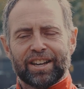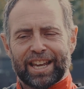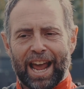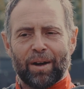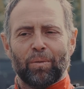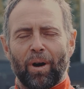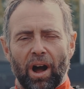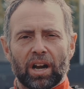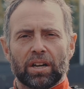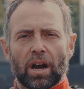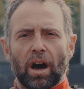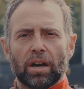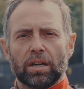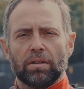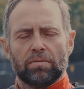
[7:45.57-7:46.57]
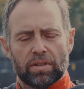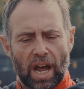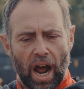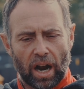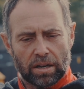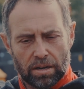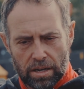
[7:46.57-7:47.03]
get what I got you,
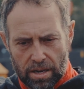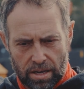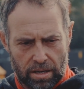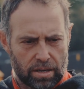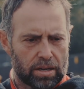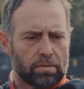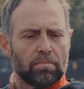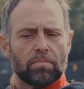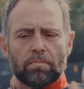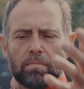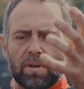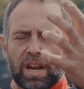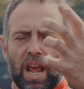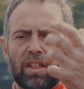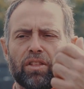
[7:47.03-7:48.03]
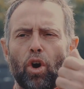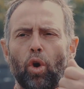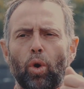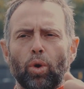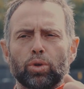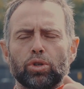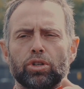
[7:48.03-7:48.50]
get the
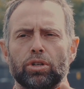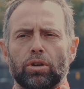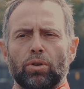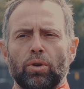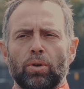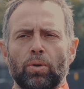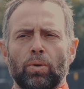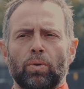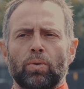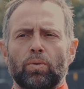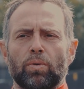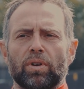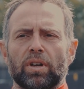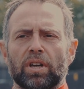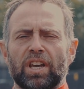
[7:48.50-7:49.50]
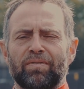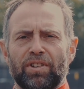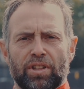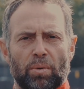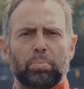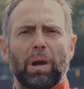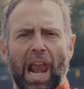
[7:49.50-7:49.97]
horse to give
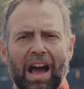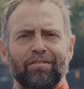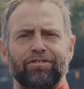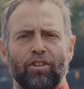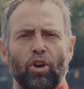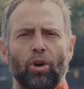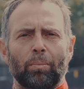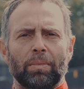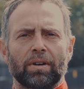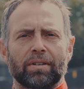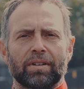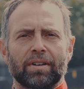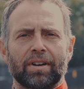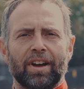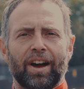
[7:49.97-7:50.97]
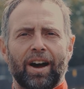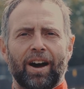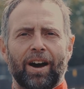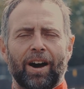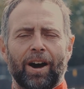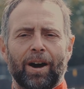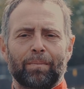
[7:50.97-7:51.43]
you the platform,
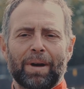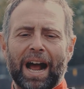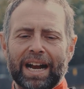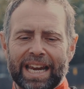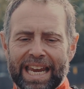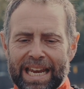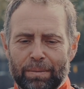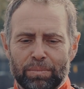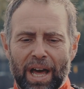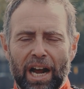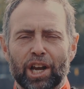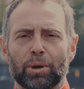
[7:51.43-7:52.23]
and keep that